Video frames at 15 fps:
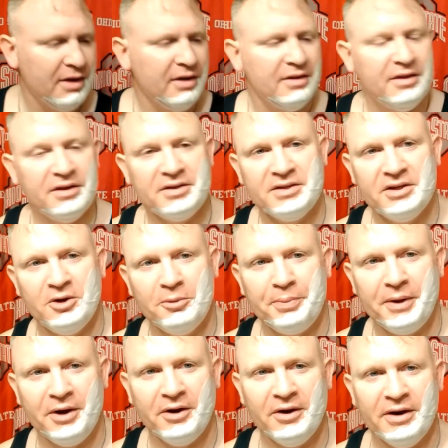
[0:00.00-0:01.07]
this soap
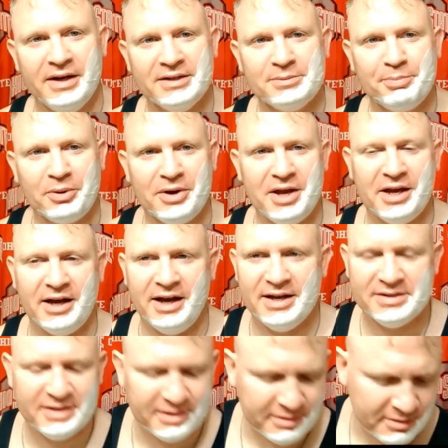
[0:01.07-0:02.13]
here is
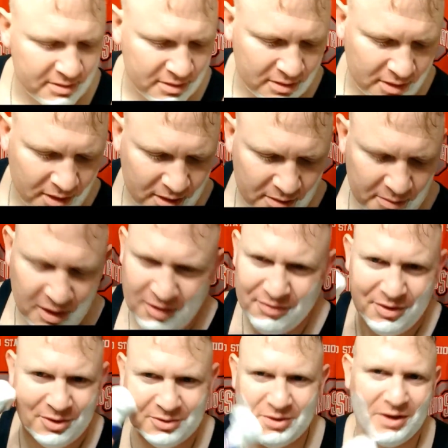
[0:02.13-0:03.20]
pre-Kaizen. I've
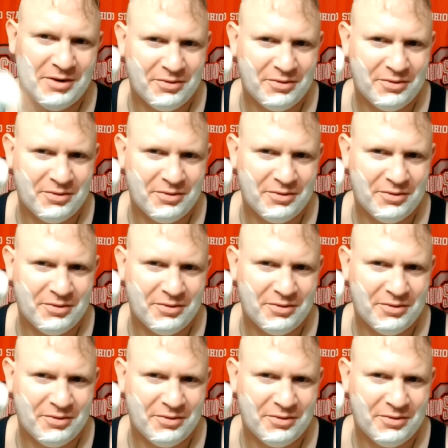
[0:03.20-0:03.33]
used it